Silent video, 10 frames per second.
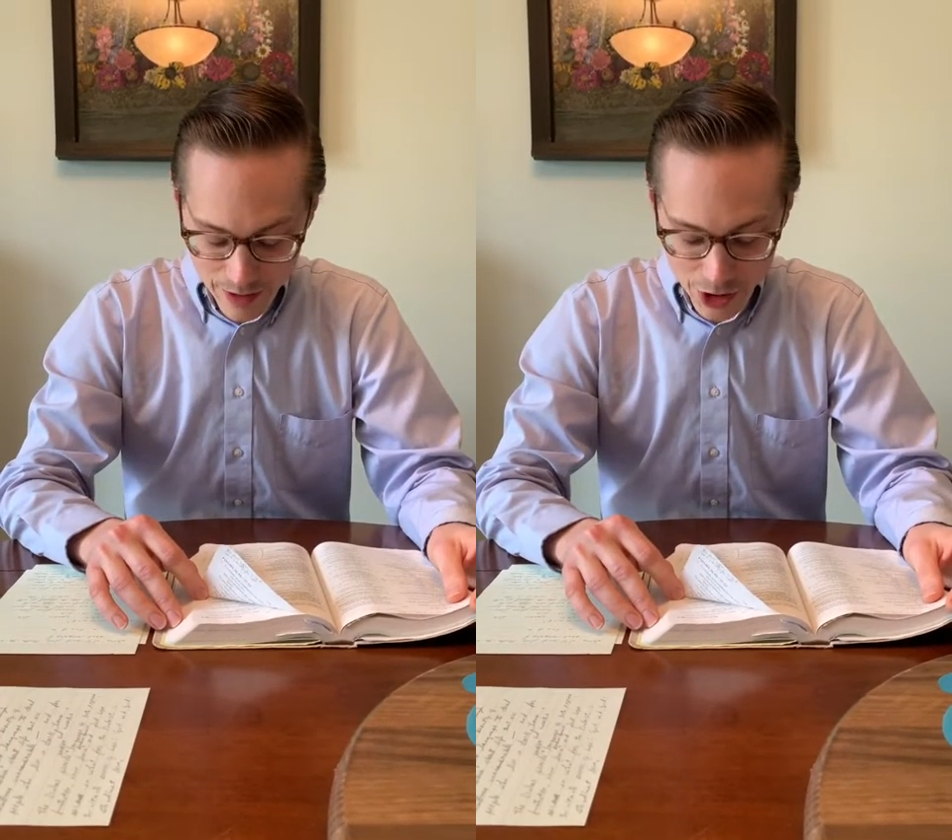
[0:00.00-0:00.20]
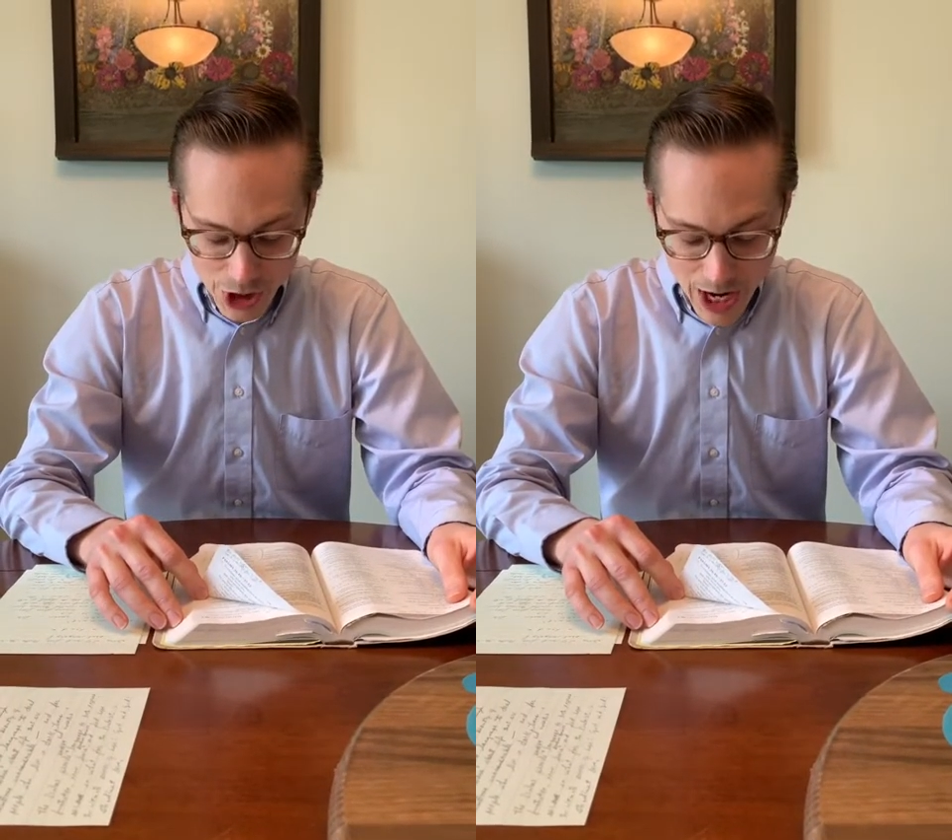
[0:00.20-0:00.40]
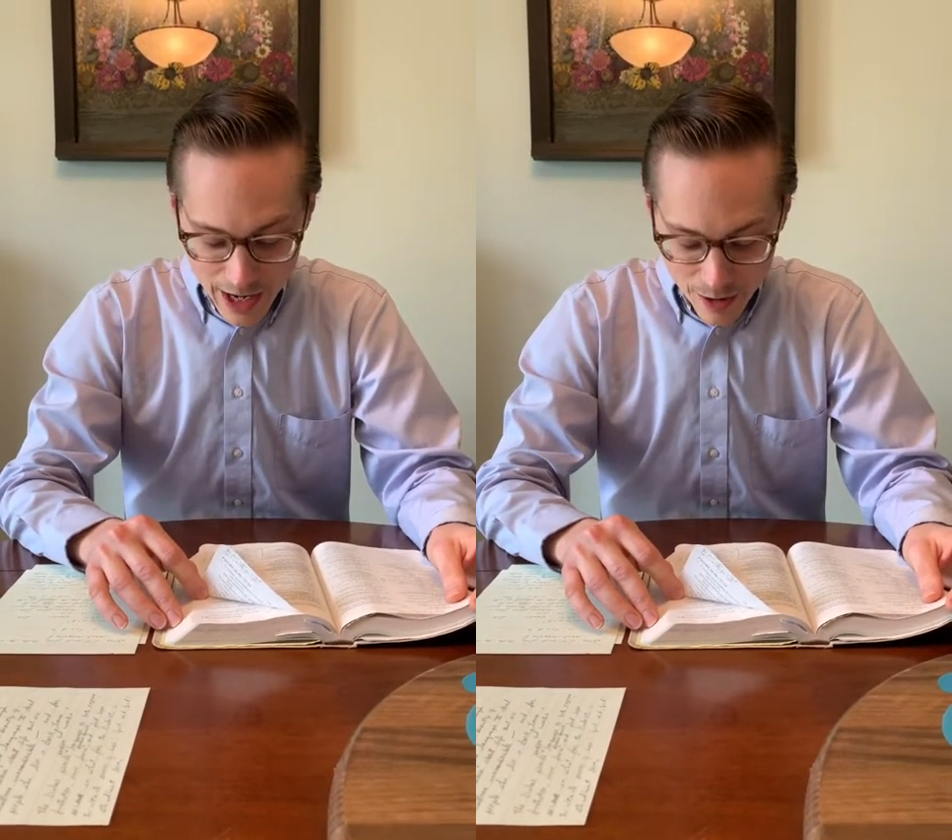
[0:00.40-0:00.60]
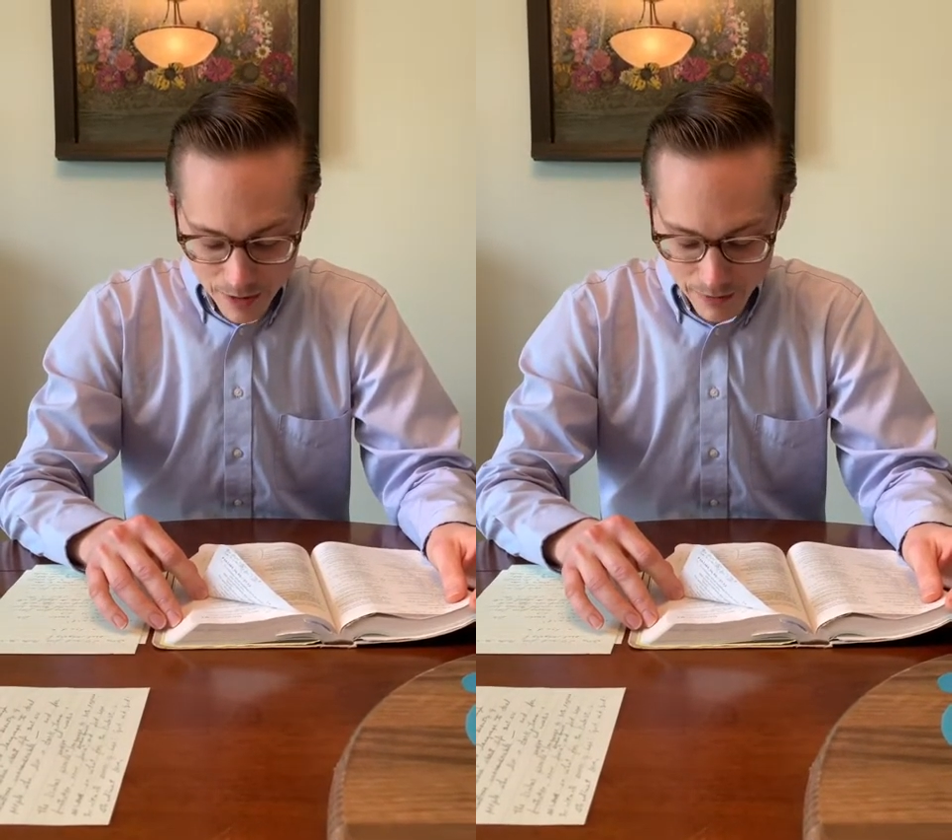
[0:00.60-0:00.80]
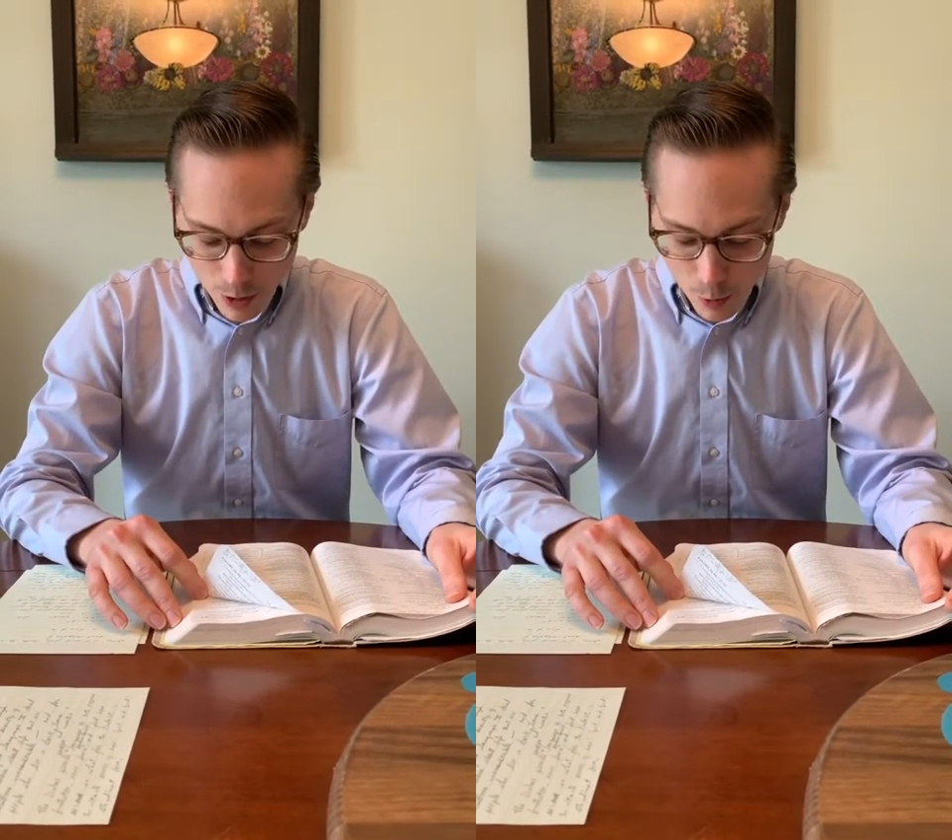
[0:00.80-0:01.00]
the shadow
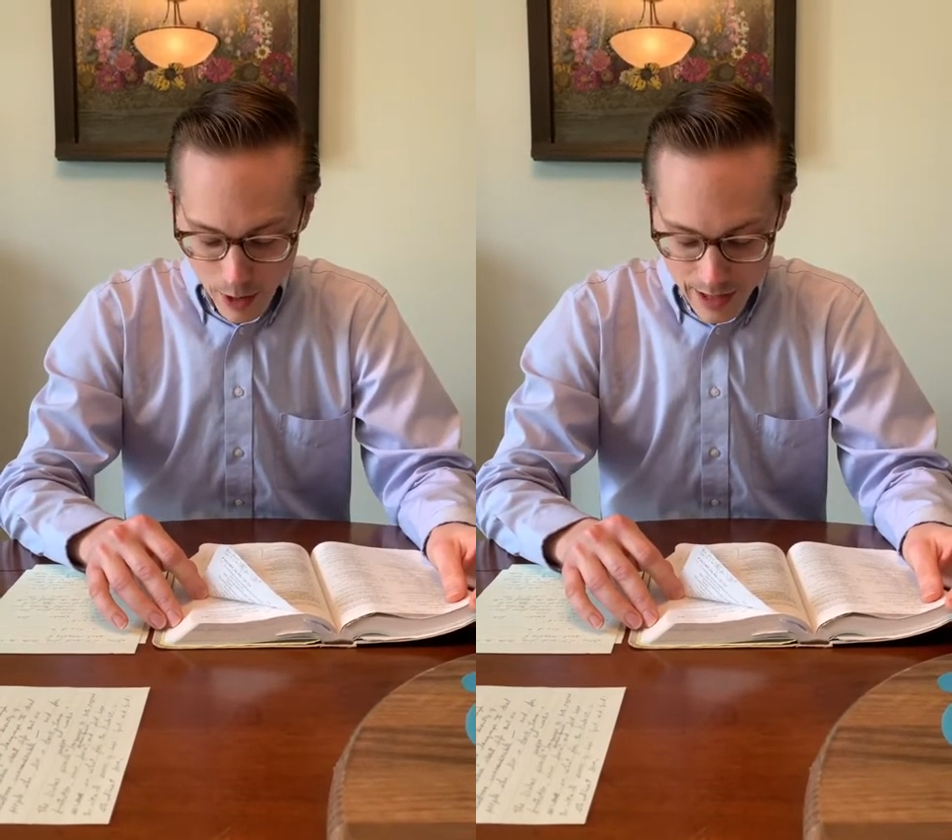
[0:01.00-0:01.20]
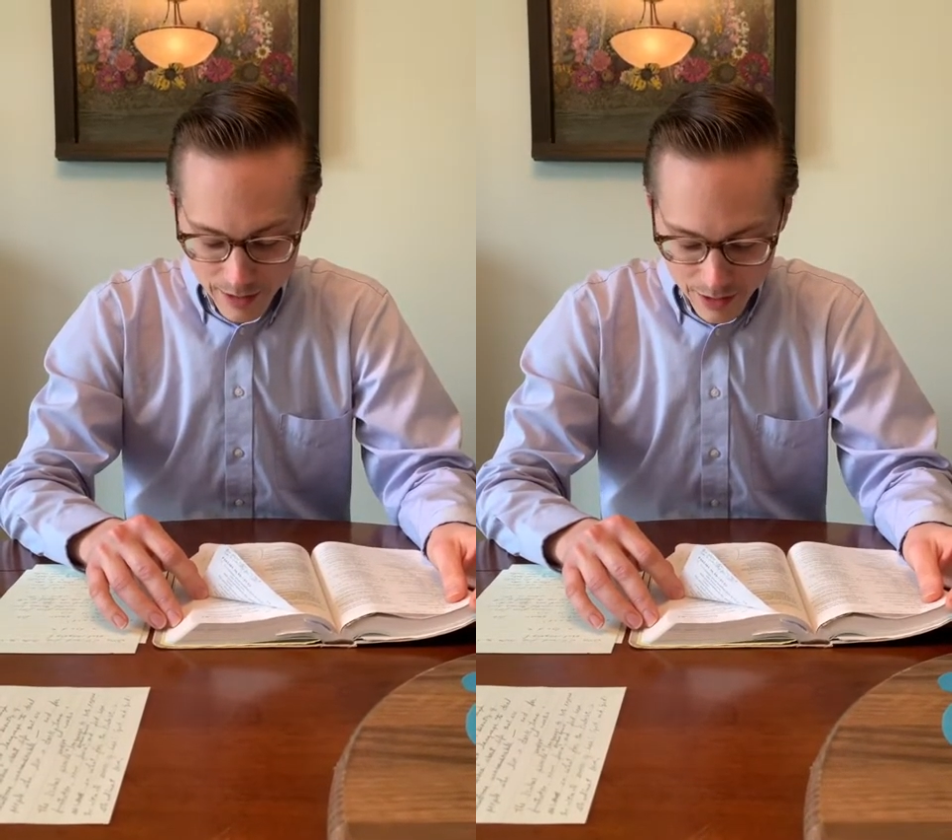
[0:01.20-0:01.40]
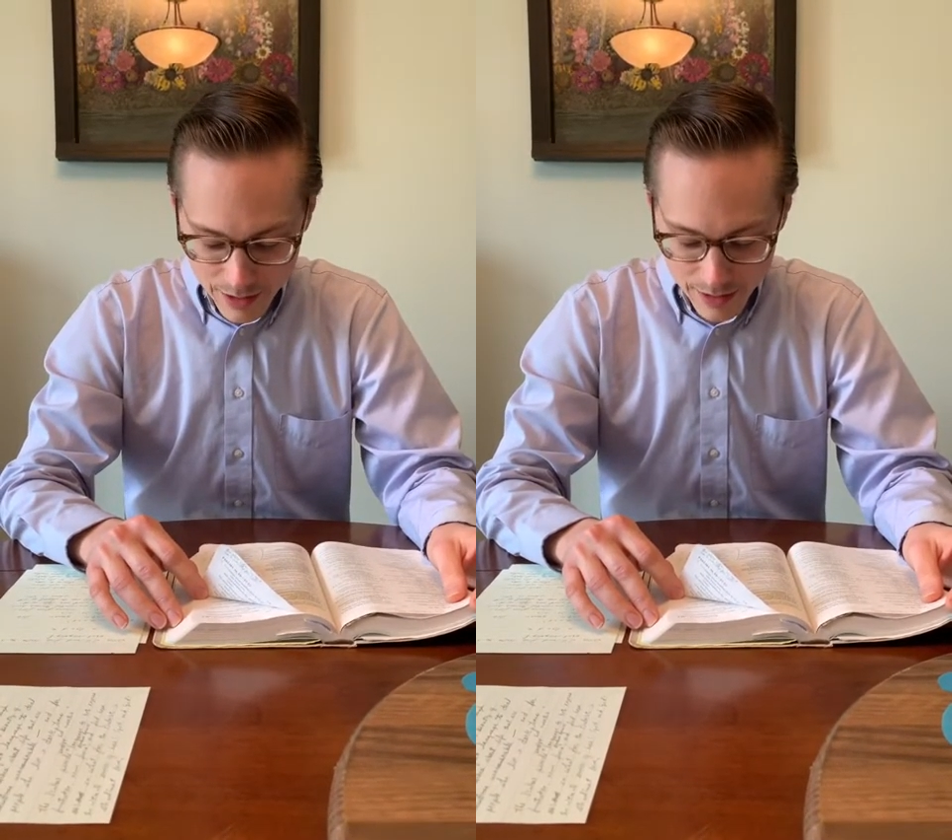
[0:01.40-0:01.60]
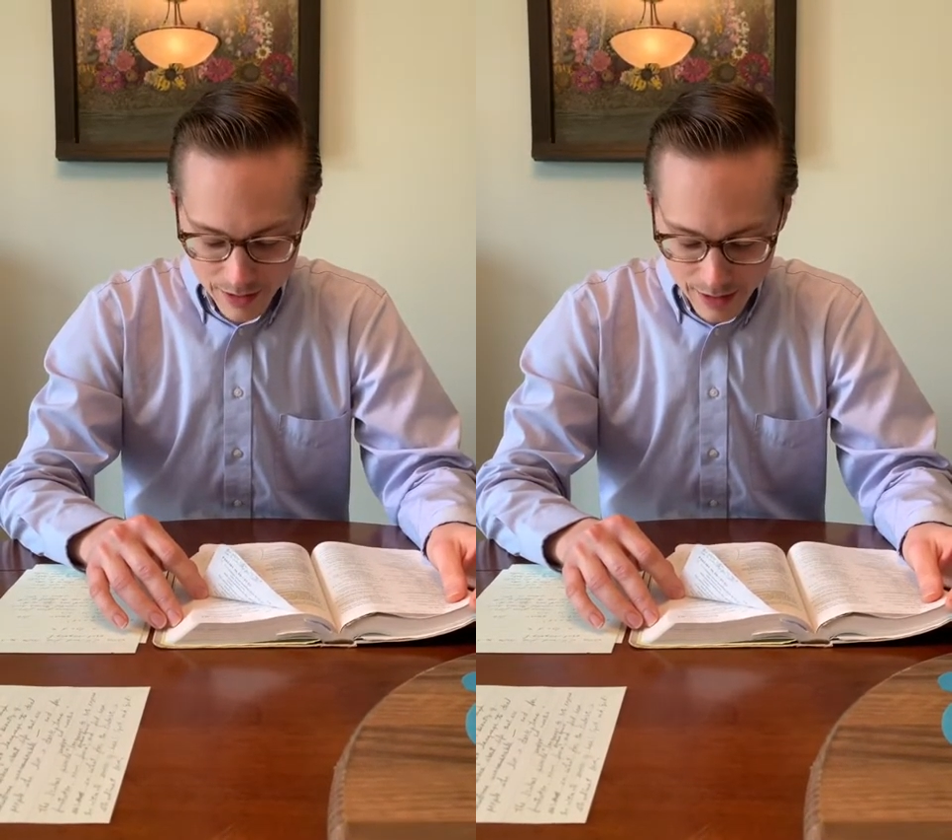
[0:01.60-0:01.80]
of your wings.